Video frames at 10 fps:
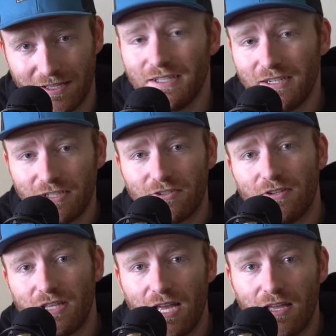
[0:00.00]
In addition
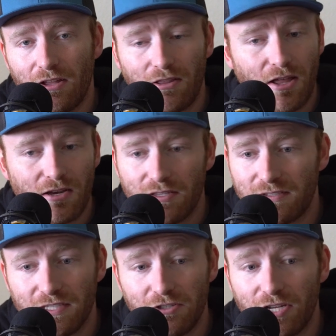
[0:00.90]
to that, a lot of the
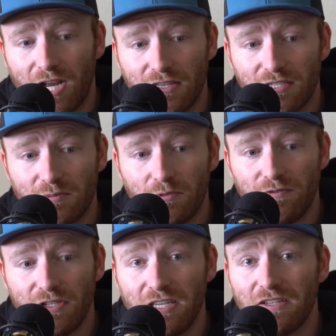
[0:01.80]
CGI in this movie